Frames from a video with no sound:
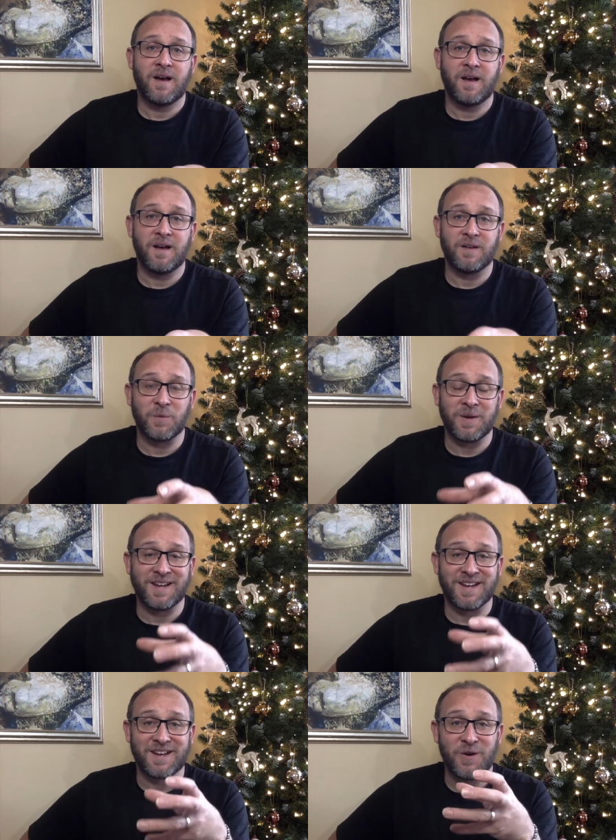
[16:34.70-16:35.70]
uh, that we
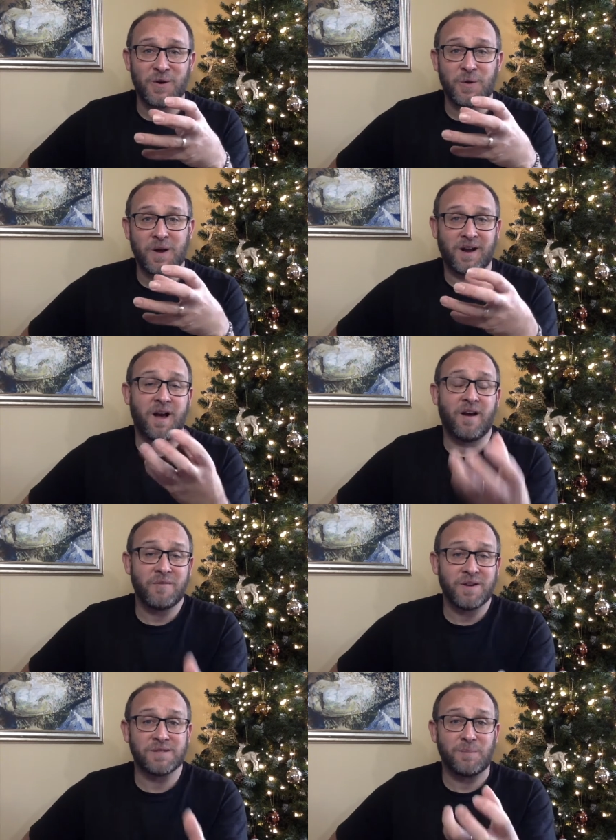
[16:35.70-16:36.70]
can know a
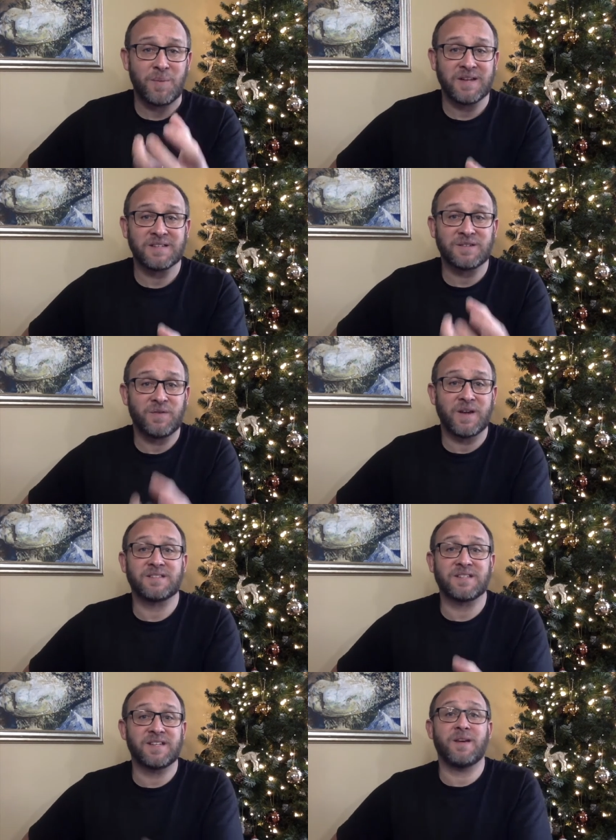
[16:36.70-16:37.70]
courage and peace to
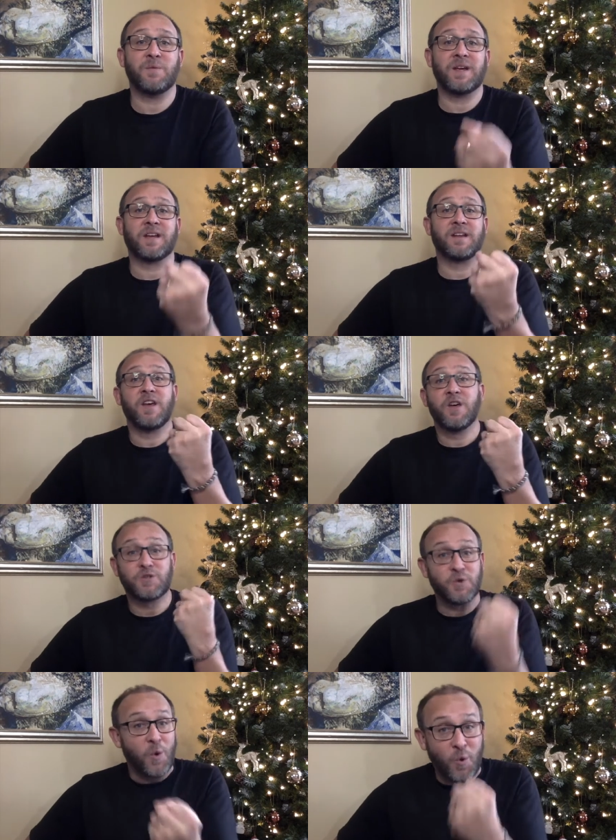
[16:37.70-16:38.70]
face the day. We can
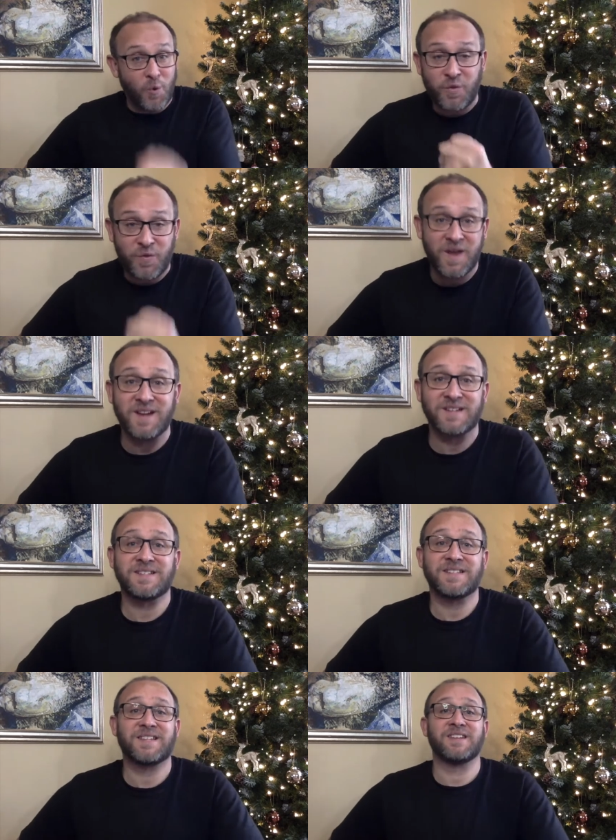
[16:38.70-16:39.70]
do all things,
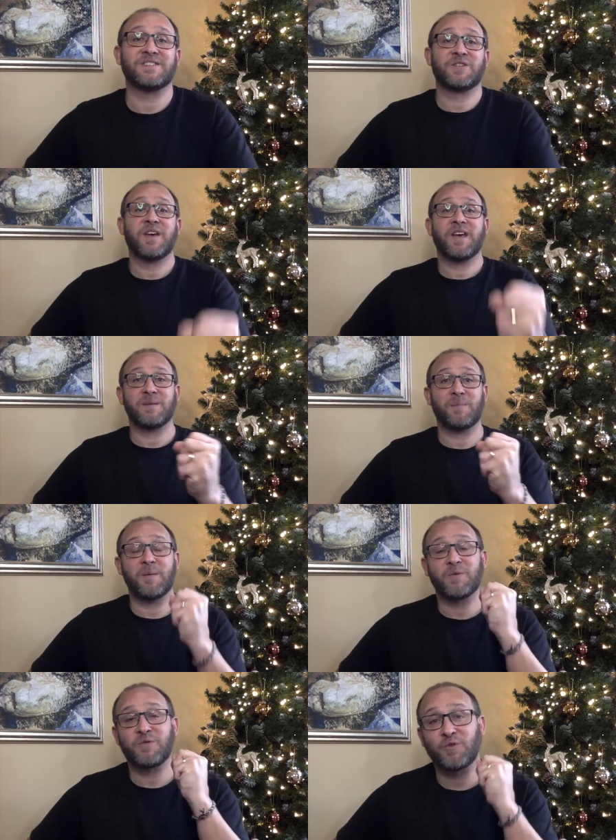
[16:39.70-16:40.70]
it says in the
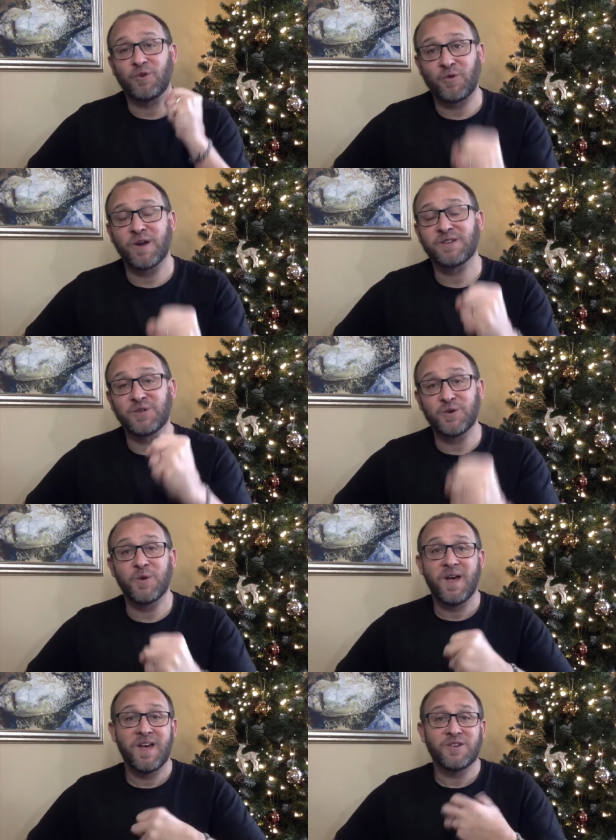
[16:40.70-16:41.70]
Bible, through Christ
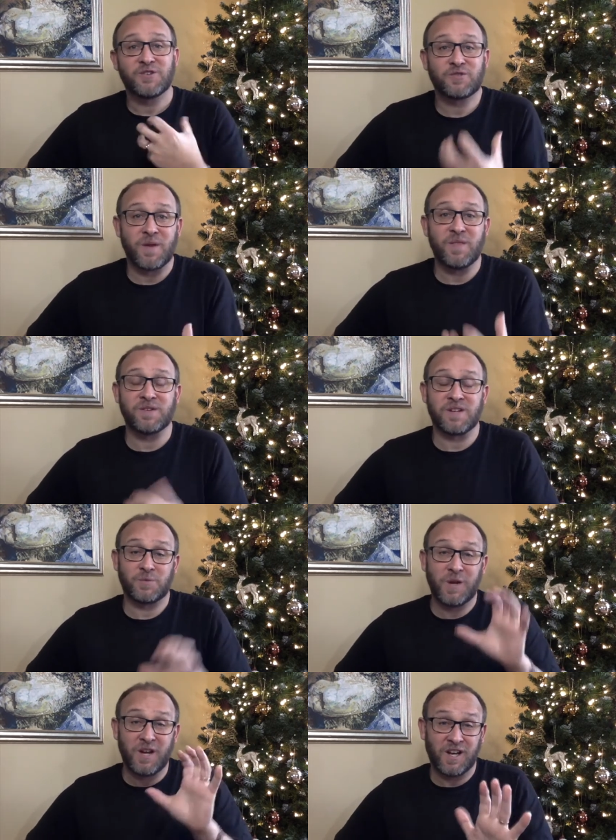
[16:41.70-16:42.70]
who strengthens
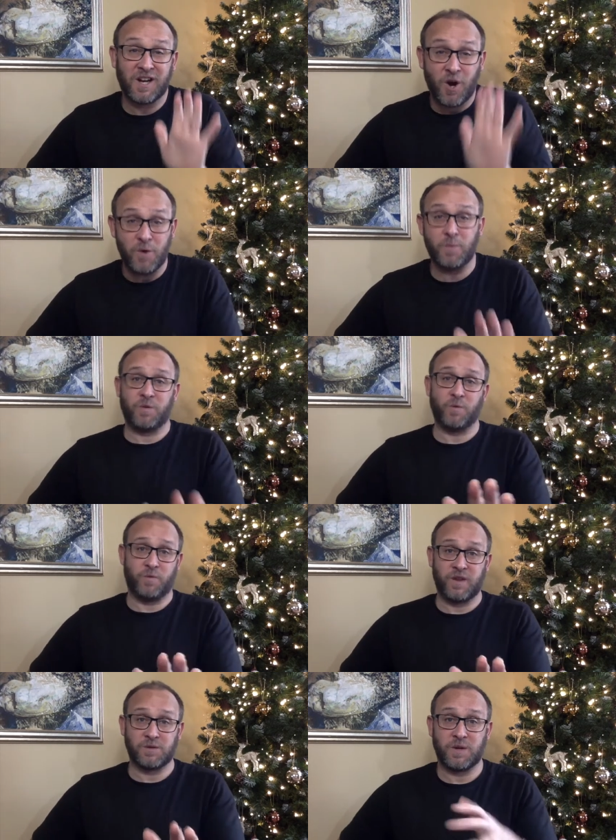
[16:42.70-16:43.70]
us. We can cope with all
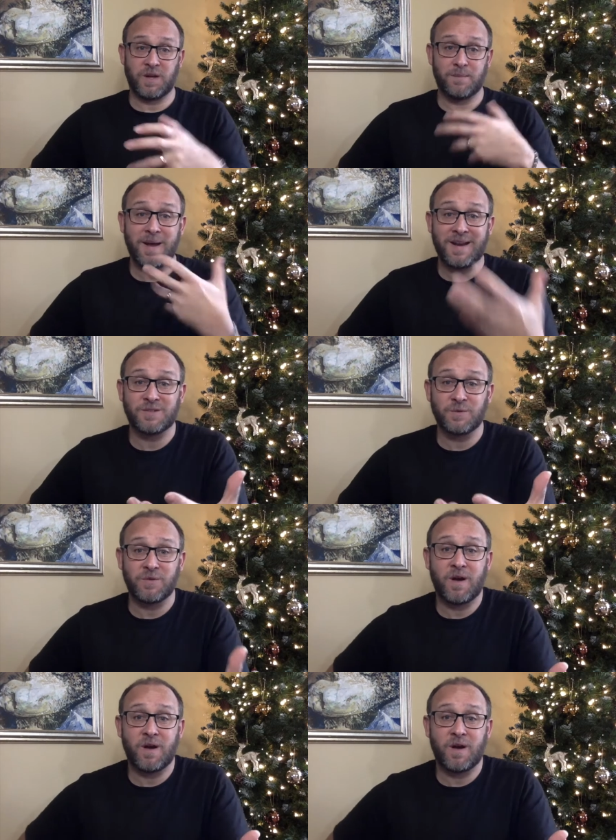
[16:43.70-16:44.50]
things. We can manage. Uh,